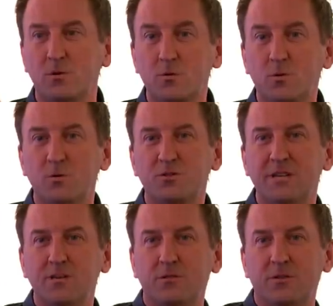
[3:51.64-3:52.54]
one goes
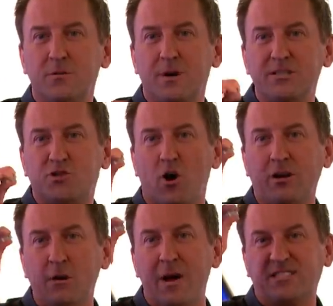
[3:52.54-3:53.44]
in, otherwise,
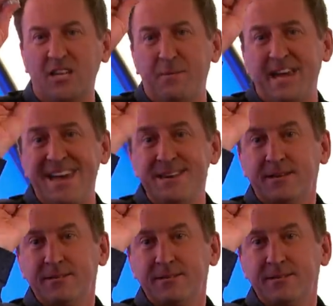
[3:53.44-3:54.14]
Joggy Wilson will be in!